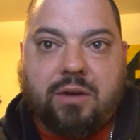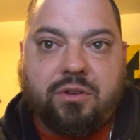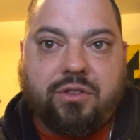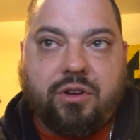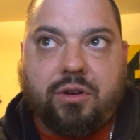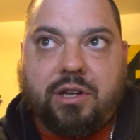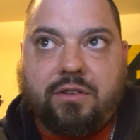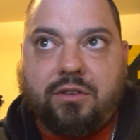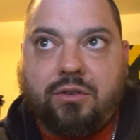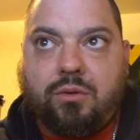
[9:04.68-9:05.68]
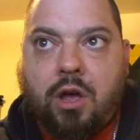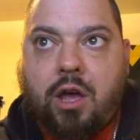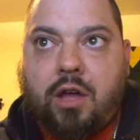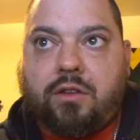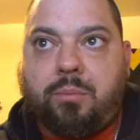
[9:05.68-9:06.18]
round of 32
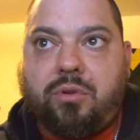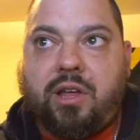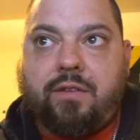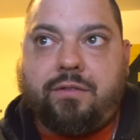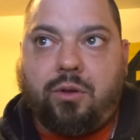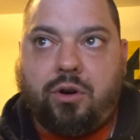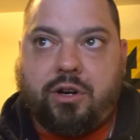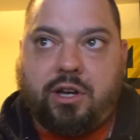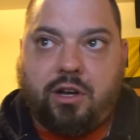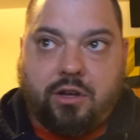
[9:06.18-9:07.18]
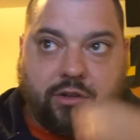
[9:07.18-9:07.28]
to play Florida.